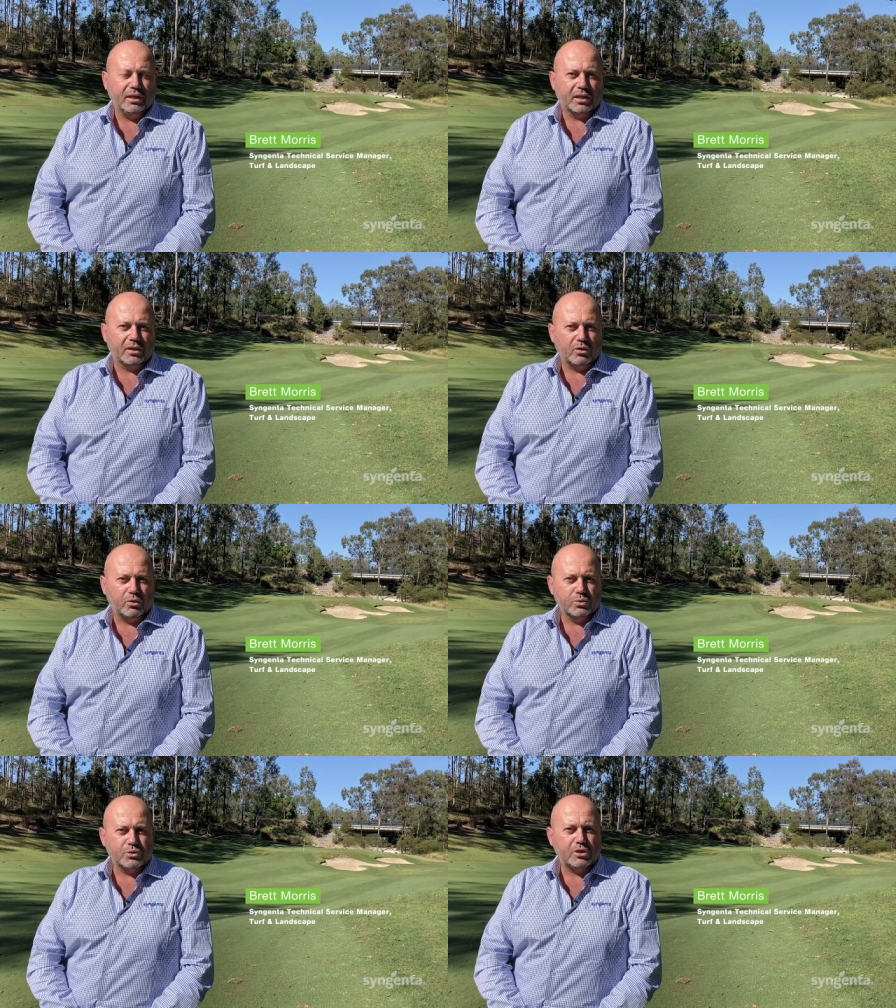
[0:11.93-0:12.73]
and can
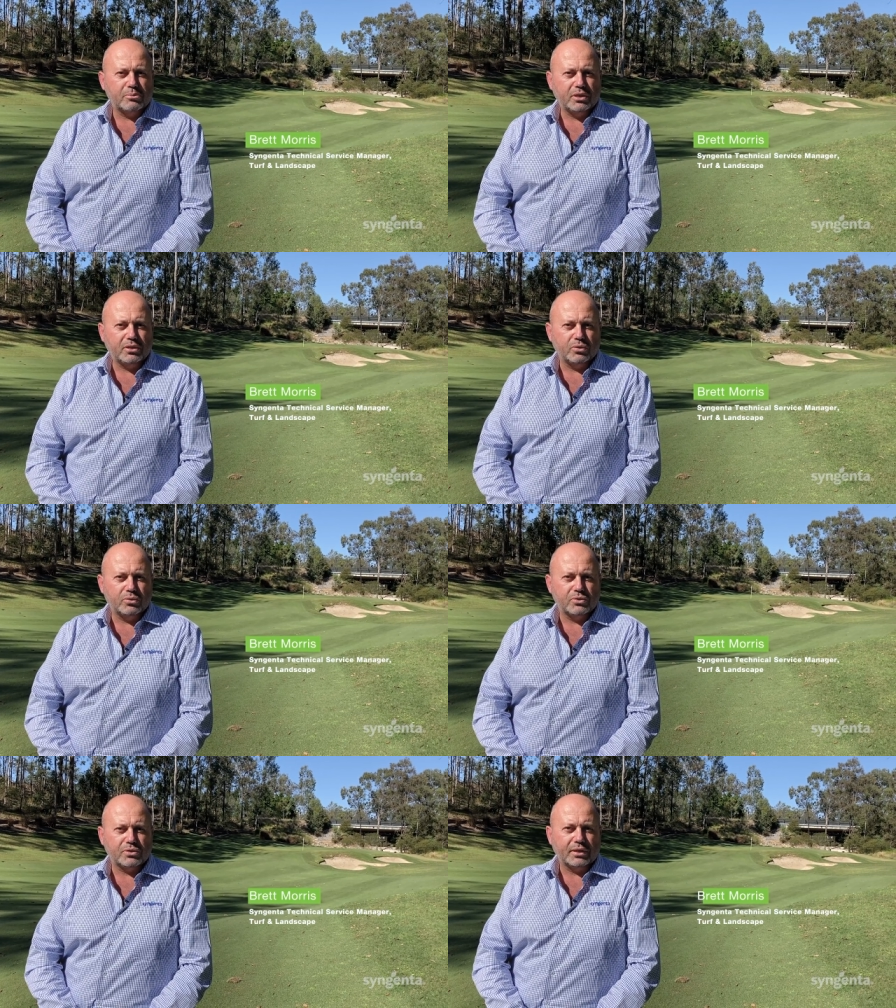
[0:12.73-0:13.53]
also be
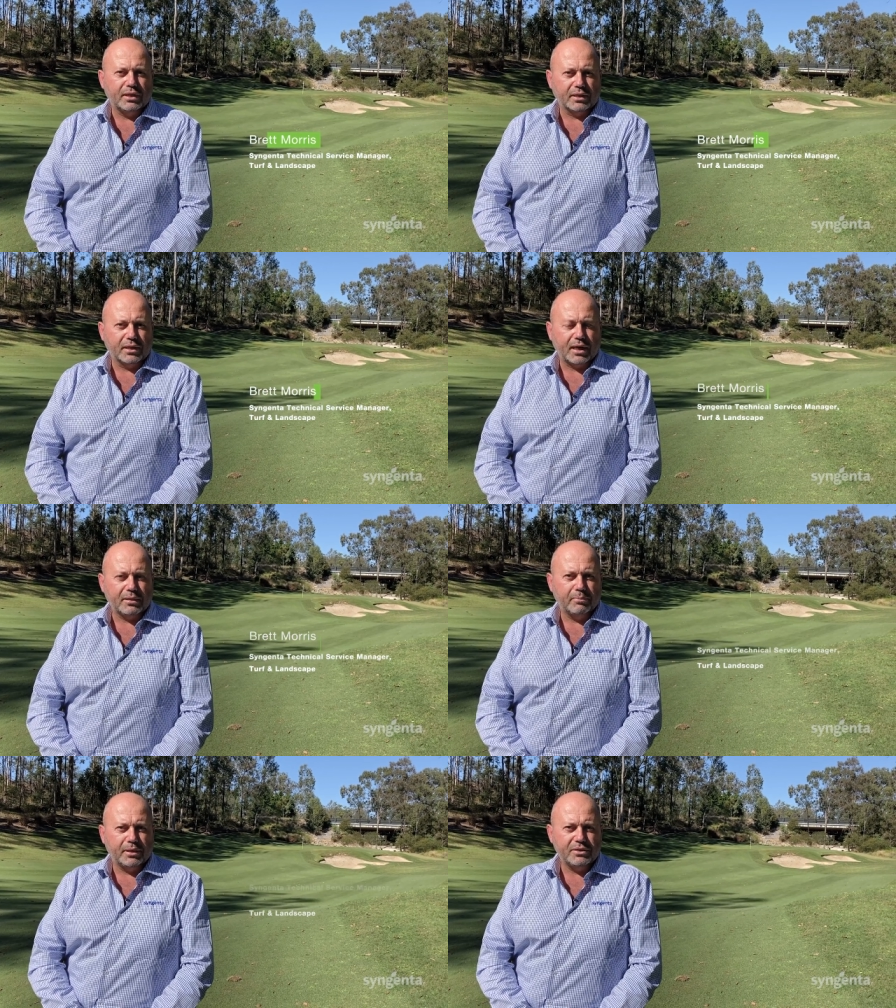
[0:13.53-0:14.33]
used in
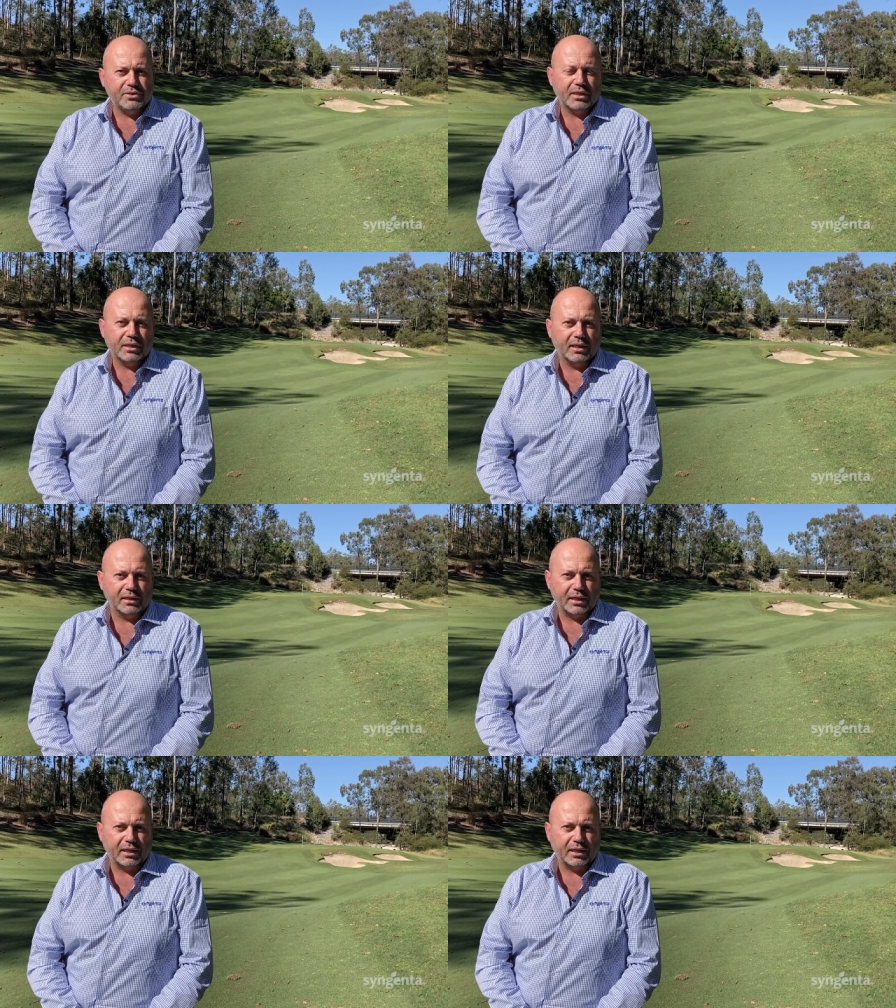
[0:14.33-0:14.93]
garden beds and